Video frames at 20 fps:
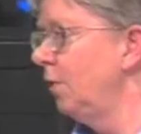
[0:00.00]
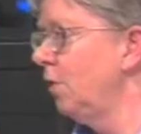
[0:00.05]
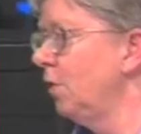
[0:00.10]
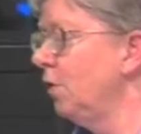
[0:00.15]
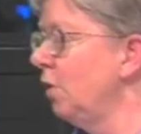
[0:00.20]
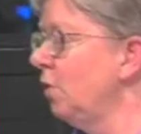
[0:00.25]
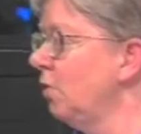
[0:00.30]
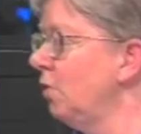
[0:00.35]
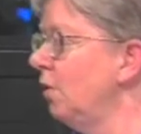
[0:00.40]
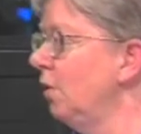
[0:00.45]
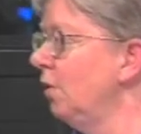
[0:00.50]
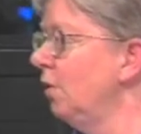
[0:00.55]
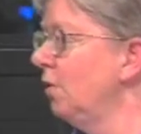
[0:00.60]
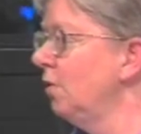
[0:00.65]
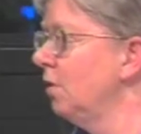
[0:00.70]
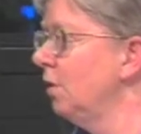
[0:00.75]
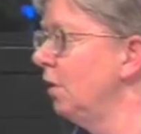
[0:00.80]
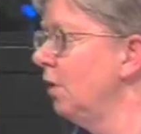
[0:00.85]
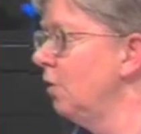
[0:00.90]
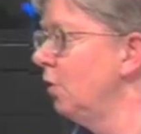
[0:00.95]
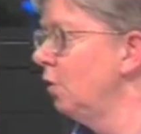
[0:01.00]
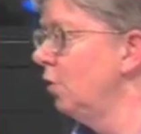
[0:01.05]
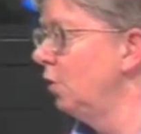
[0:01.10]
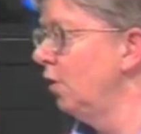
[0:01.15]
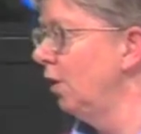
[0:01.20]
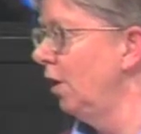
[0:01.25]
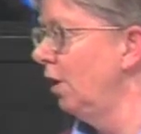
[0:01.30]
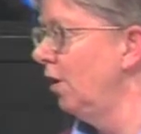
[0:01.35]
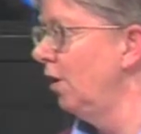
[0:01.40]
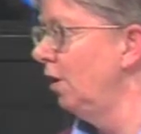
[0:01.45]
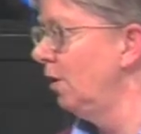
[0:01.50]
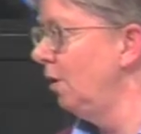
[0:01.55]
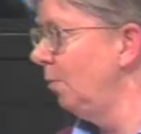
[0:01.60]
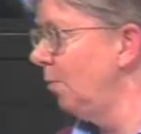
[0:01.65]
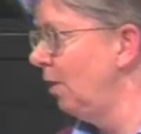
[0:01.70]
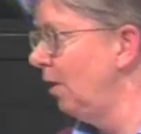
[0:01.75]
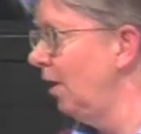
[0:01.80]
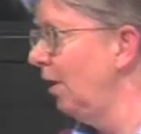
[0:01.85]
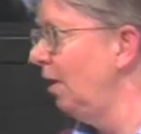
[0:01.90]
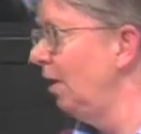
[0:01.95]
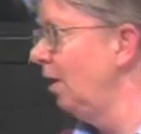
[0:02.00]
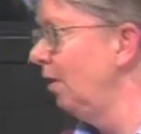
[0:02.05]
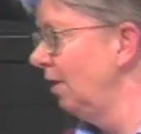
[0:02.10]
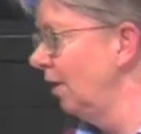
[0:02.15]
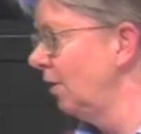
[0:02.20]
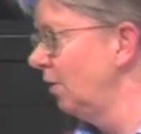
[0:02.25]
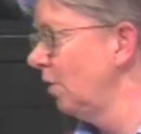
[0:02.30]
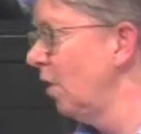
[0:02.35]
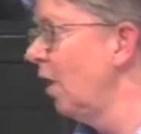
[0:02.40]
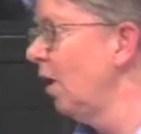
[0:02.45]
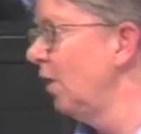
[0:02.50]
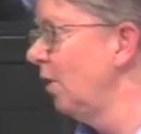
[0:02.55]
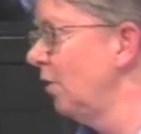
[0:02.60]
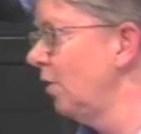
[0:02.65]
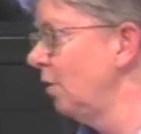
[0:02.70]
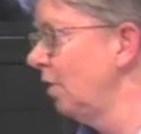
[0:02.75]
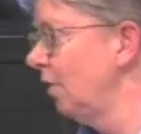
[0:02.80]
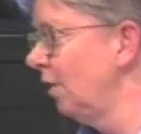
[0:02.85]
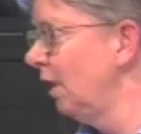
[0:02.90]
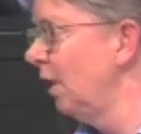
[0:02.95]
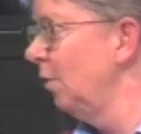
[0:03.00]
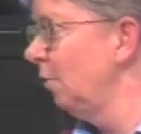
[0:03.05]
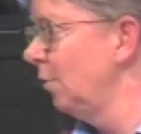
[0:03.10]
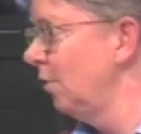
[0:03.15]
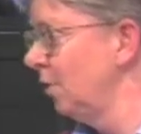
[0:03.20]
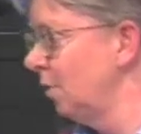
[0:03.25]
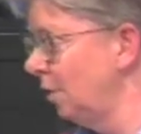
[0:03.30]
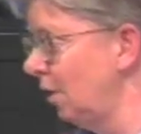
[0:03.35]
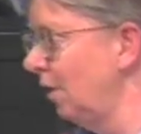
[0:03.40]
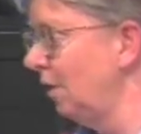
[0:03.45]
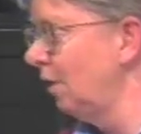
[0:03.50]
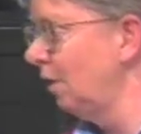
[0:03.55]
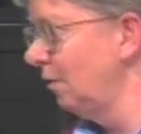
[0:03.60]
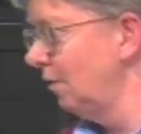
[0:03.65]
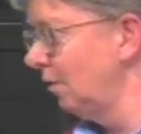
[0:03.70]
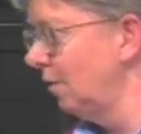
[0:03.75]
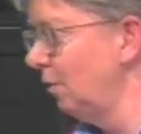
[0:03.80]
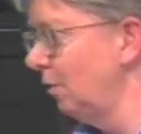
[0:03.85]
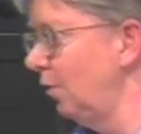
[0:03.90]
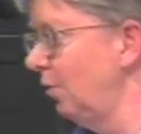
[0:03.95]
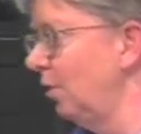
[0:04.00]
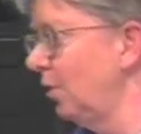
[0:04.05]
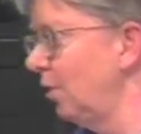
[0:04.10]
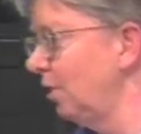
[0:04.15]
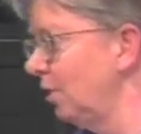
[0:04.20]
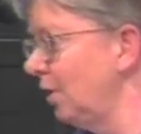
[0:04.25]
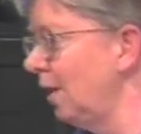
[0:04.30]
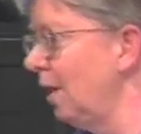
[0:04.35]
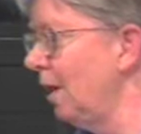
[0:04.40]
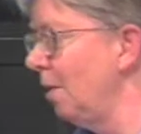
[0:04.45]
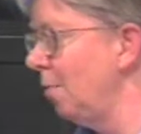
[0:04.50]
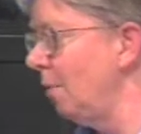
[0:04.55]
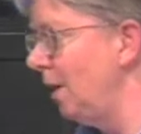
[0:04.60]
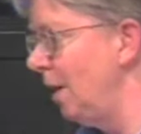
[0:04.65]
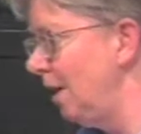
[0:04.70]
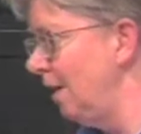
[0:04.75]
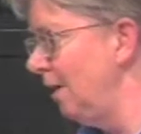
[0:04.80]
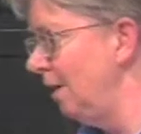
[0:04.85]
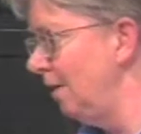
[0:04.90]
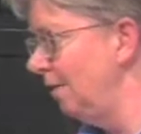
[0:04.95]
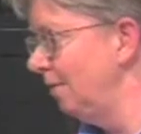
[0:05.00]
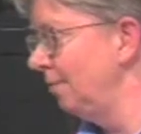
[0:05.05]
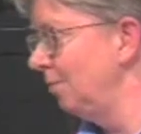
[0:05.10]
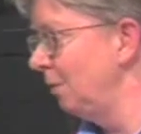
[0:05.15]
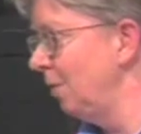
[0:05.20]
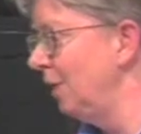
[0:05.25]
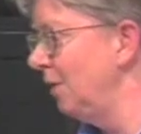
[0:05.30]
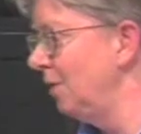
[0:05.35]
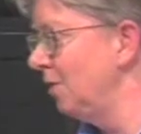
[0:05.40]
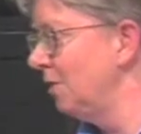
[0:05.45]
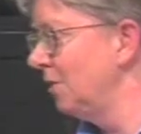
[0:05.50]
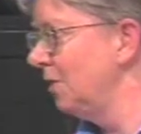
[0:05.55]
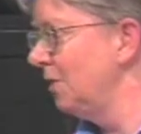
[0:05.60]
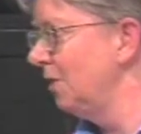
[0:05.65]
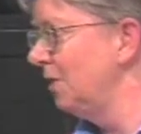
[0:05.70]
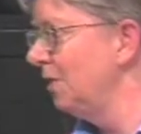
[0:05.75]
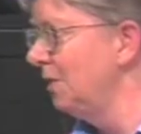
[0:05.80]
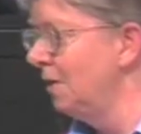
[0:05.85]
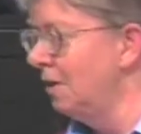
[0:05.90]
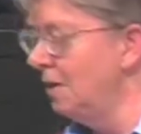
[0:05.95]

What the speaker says: decision in Citizens United, I mean, they acknowledged that that was like clearly a campaign piece.